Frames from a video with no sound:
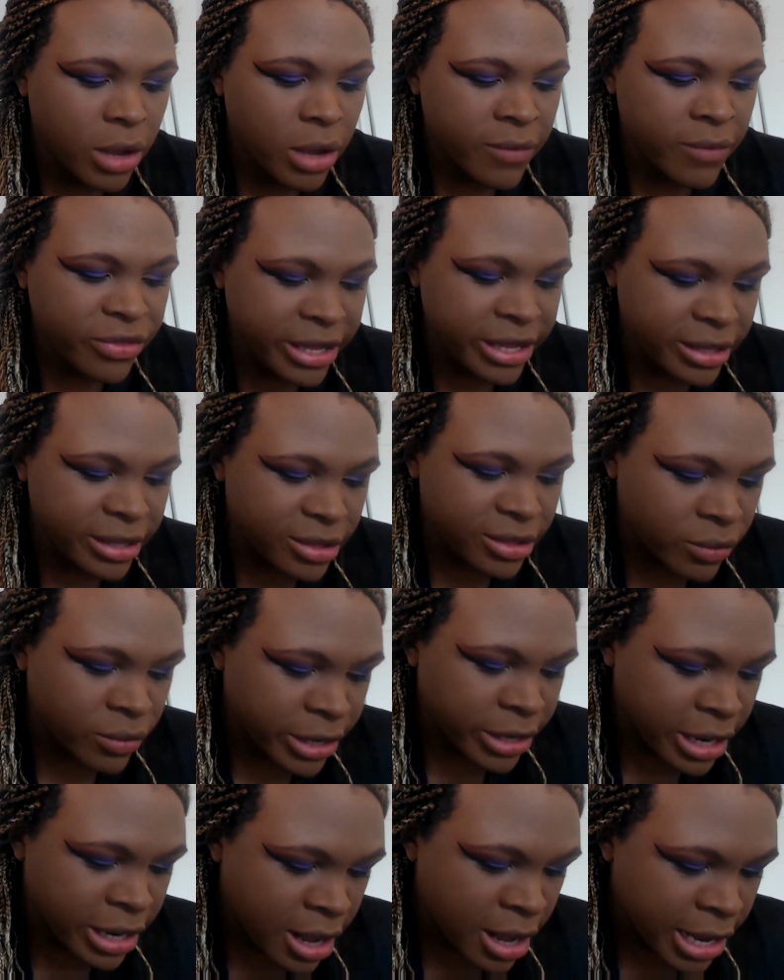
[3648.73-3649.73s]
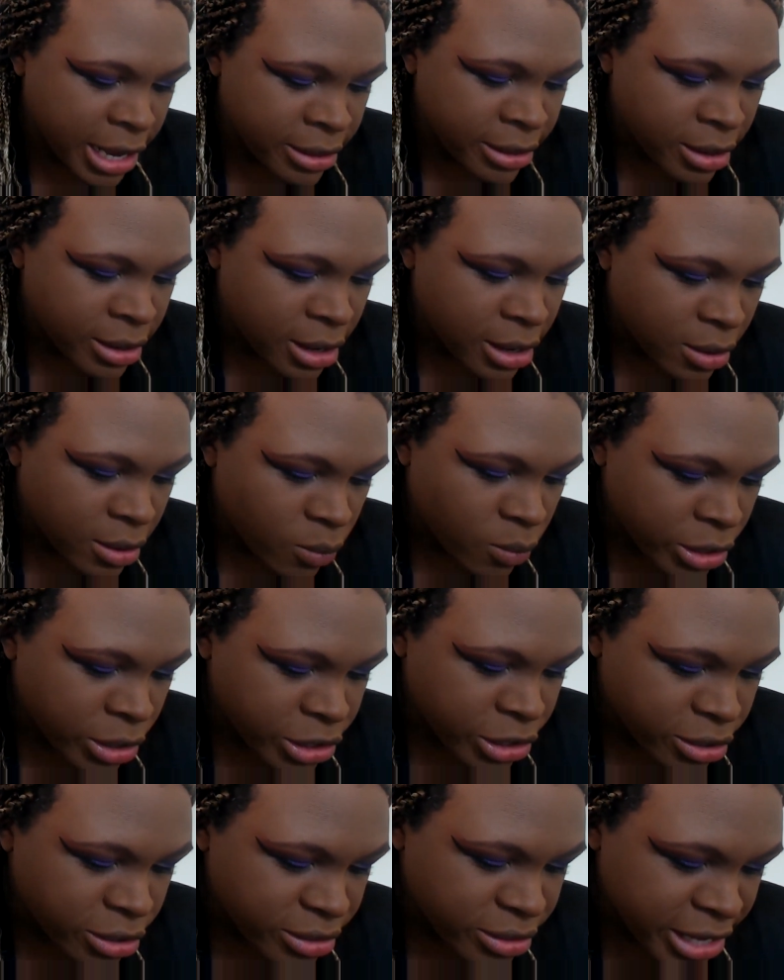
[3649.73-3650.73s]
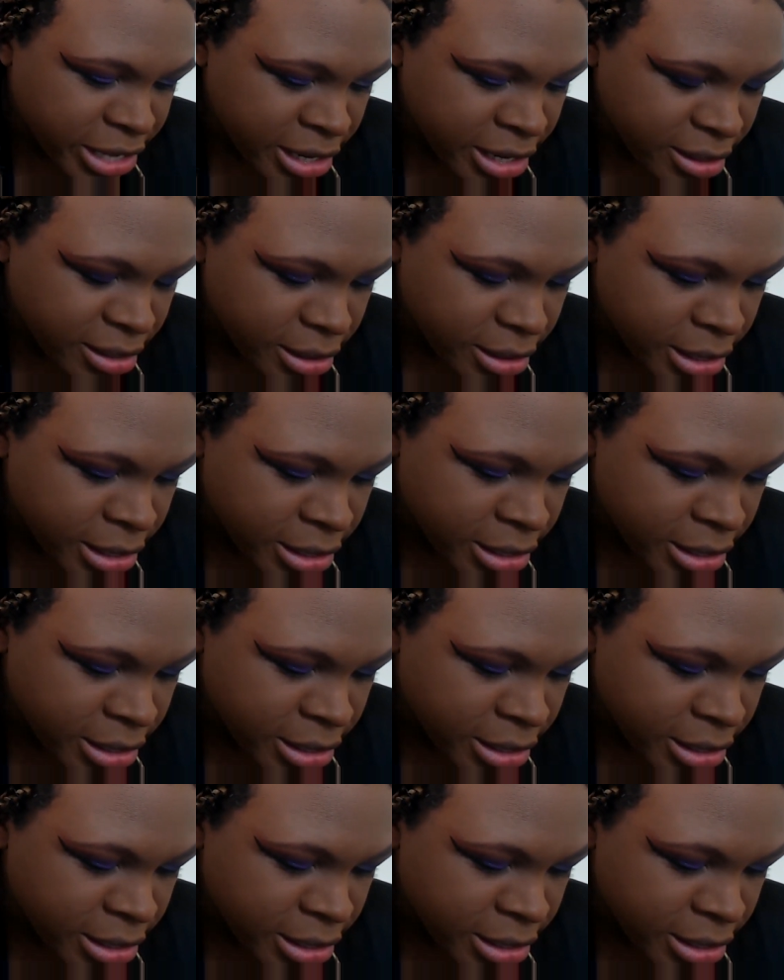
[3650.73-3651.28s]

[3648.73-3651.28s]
everything that's going on when you're dating